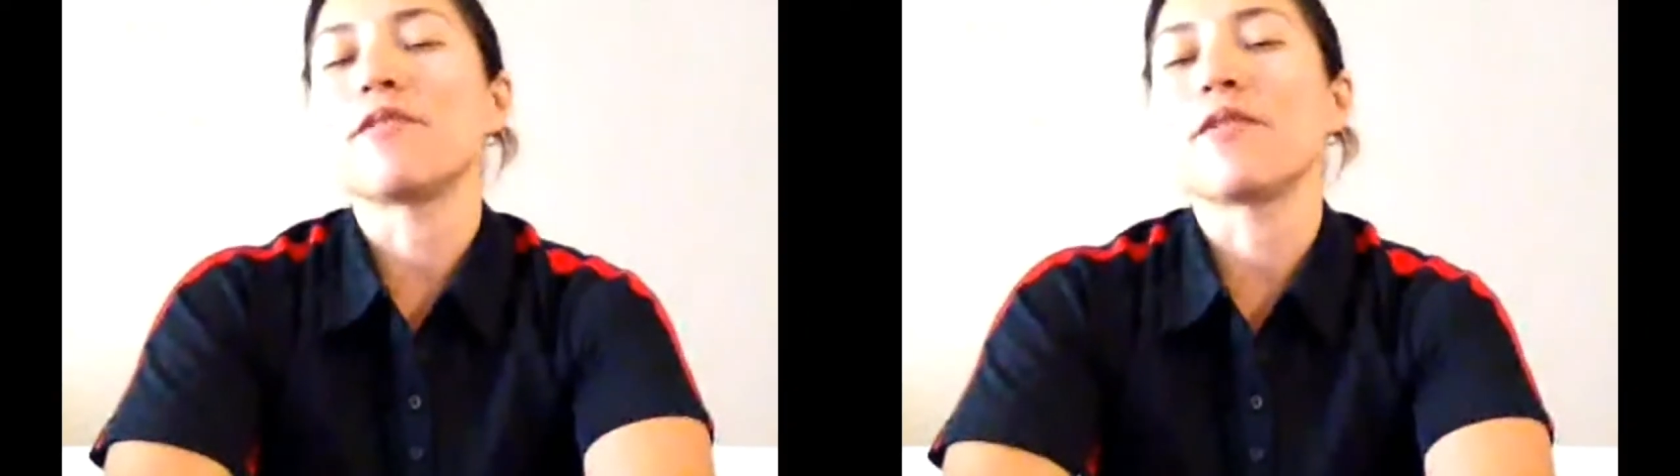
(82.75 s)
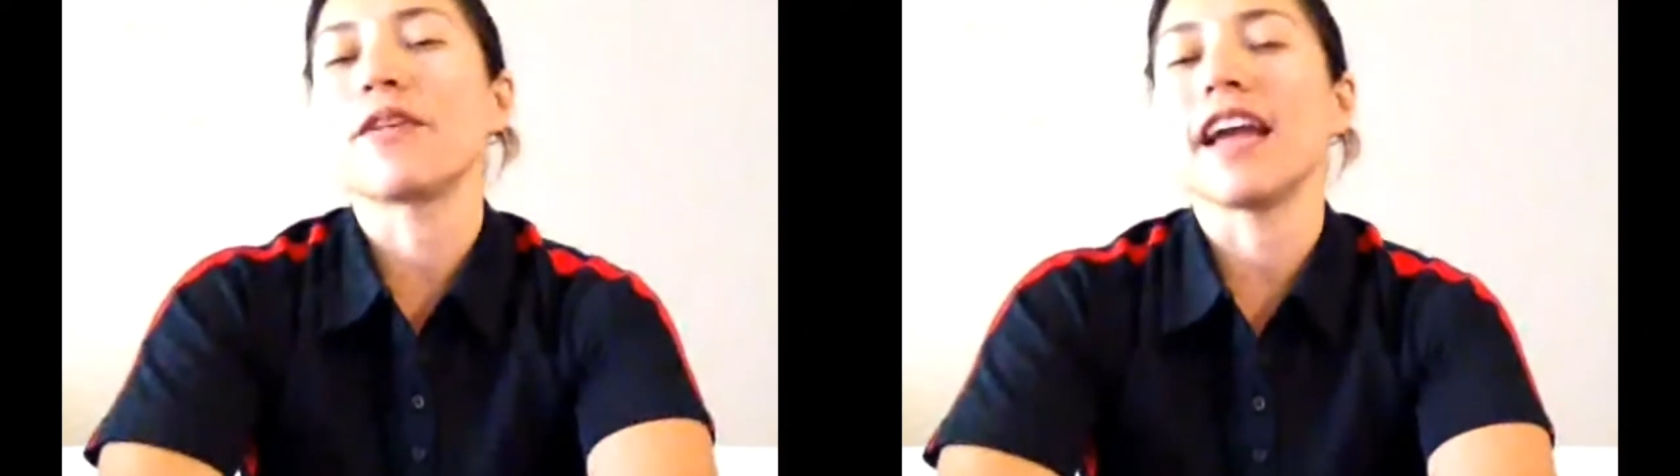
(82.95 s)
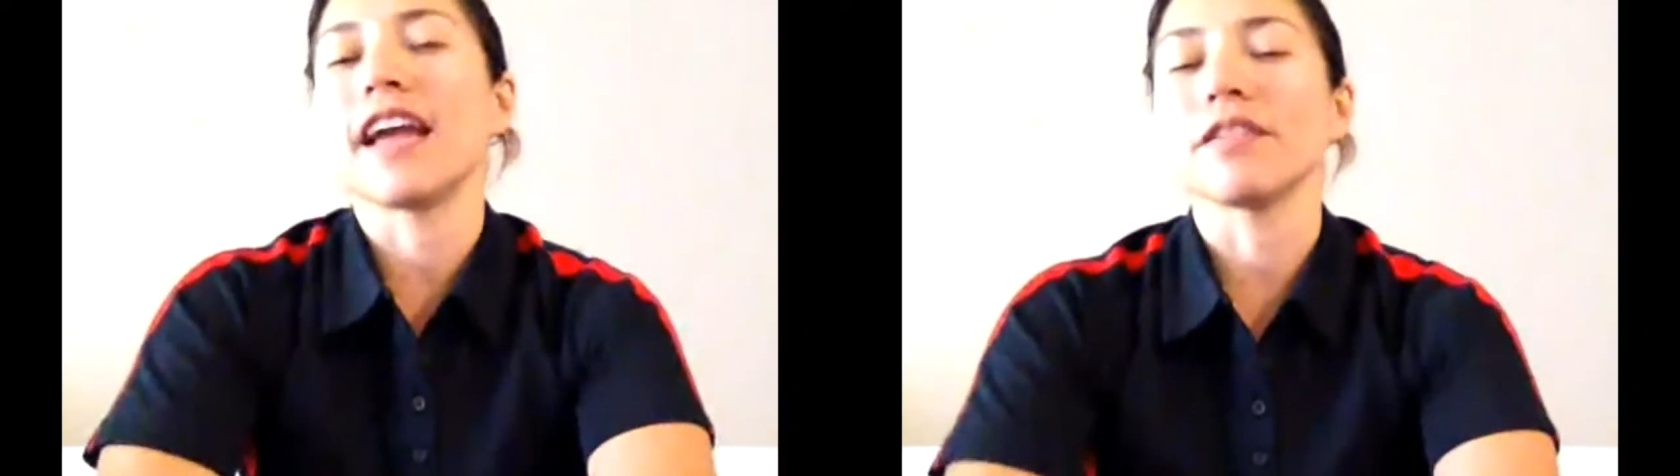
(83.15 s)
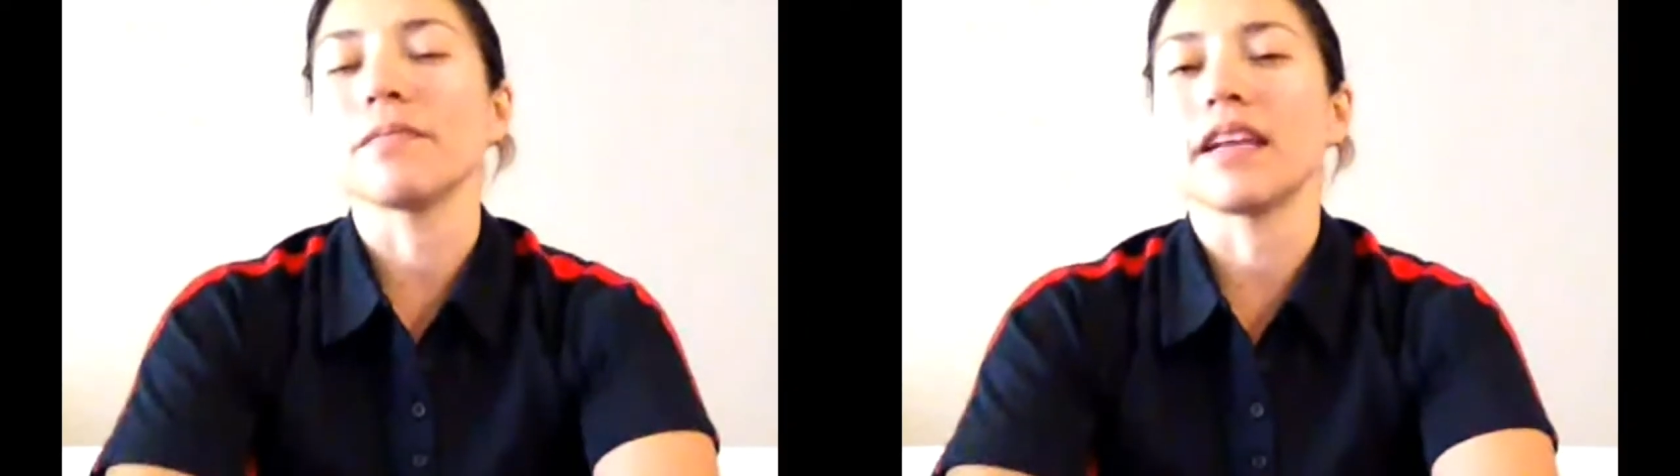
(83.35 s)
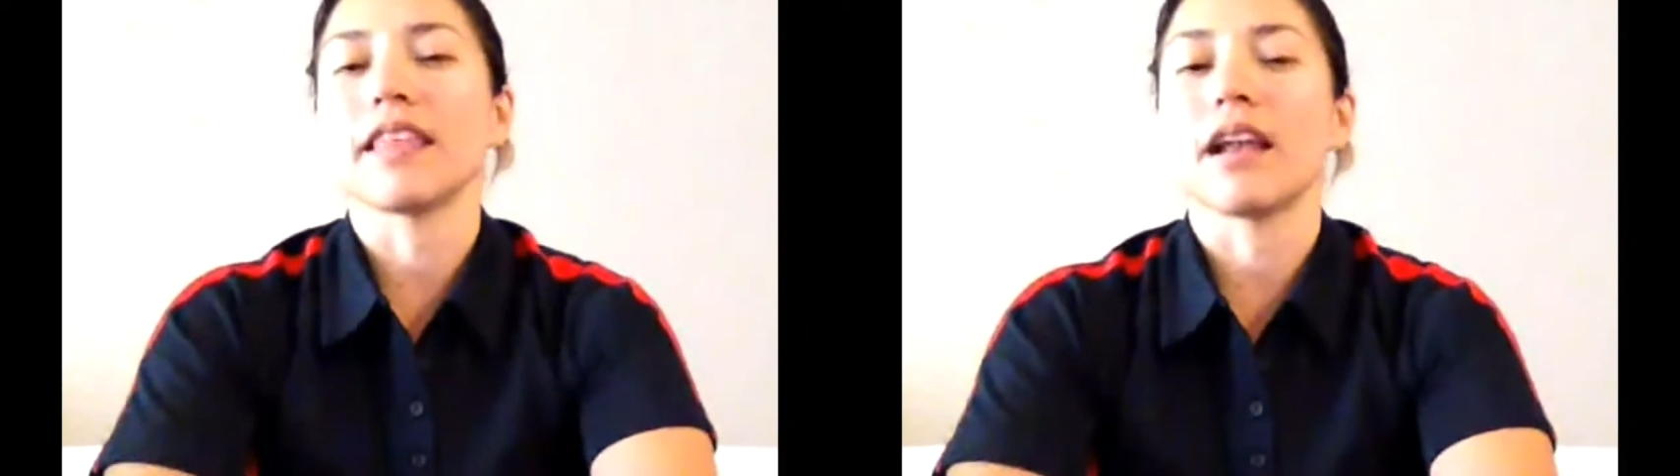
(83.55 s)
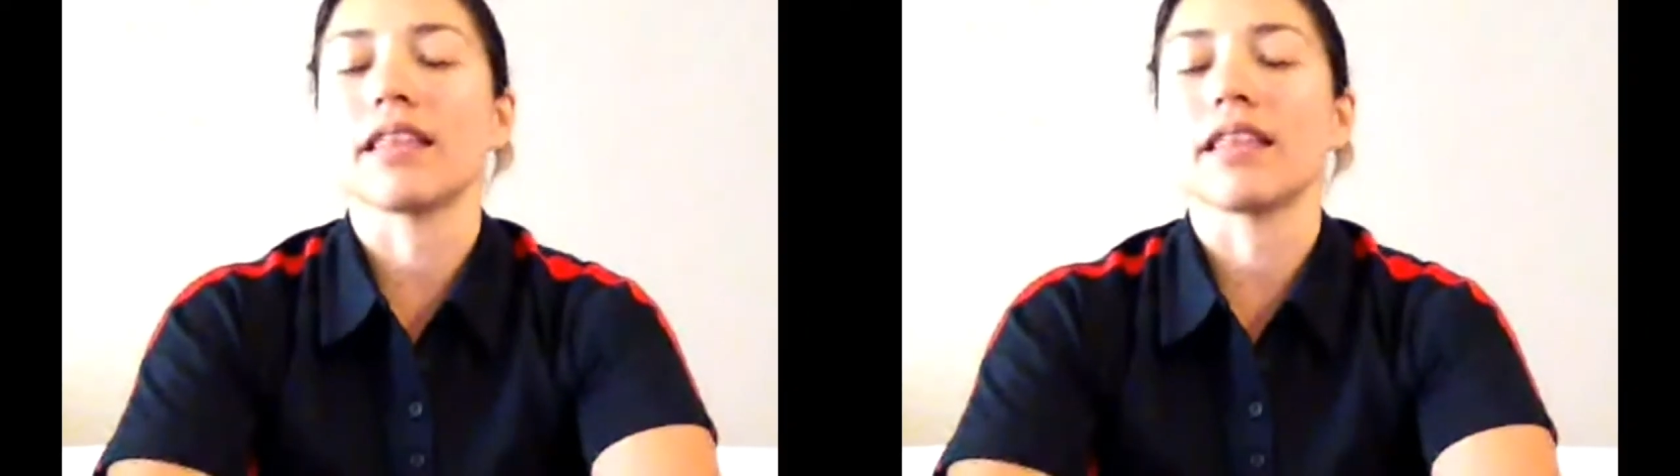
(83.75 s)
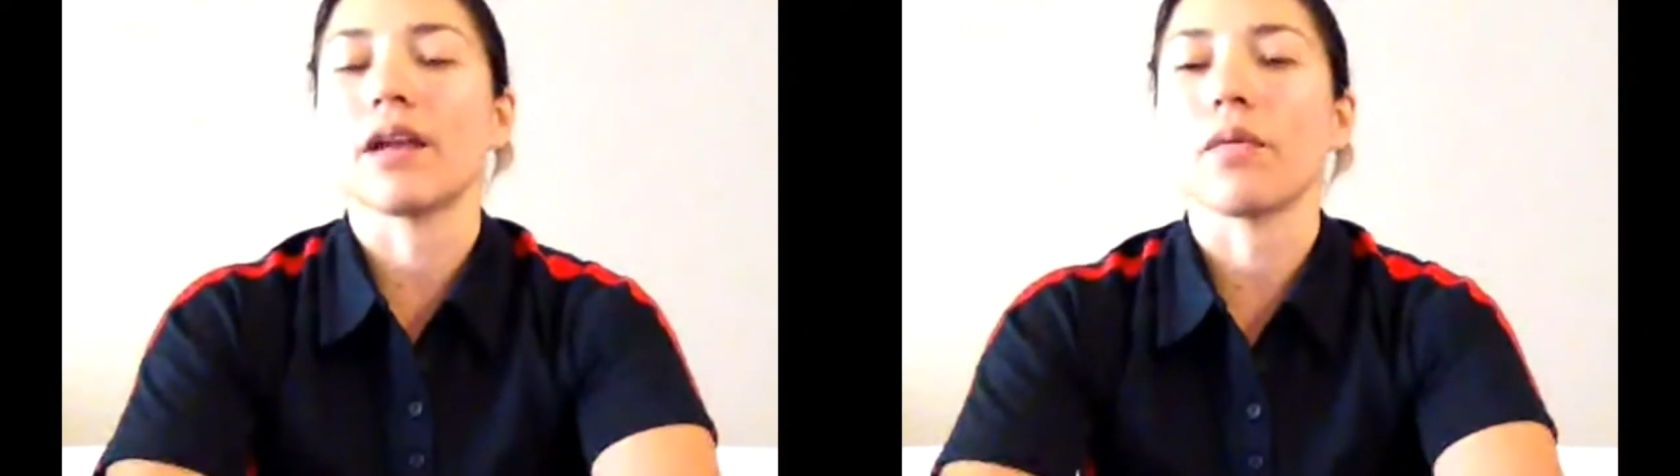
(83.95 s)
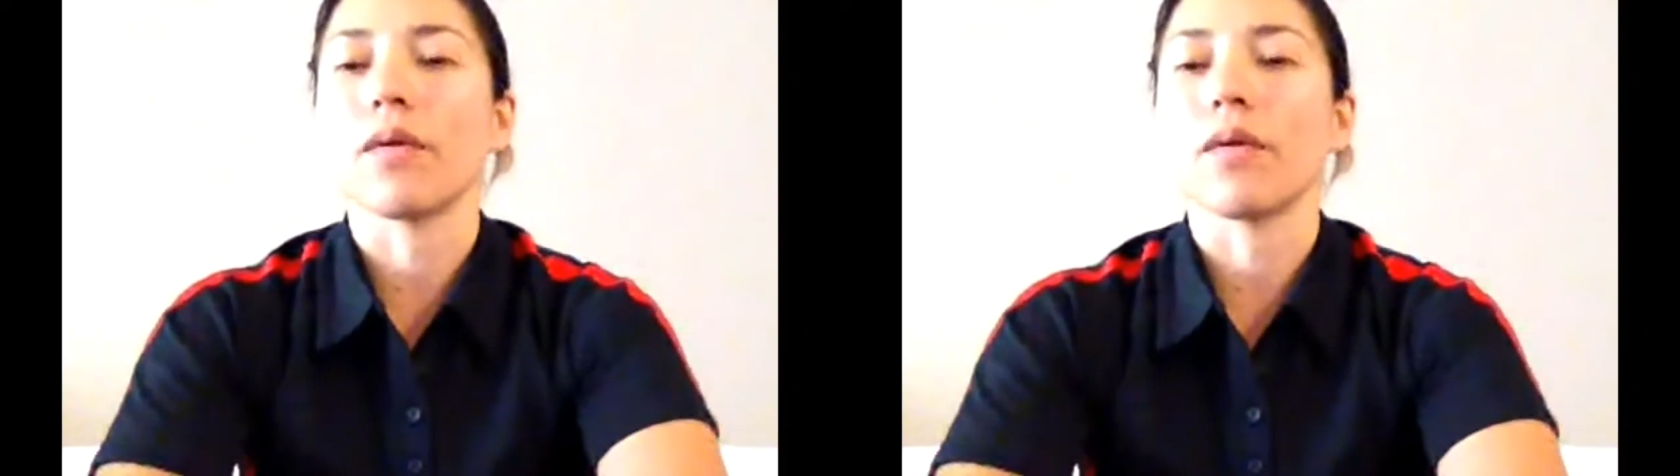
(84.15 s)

for everybody that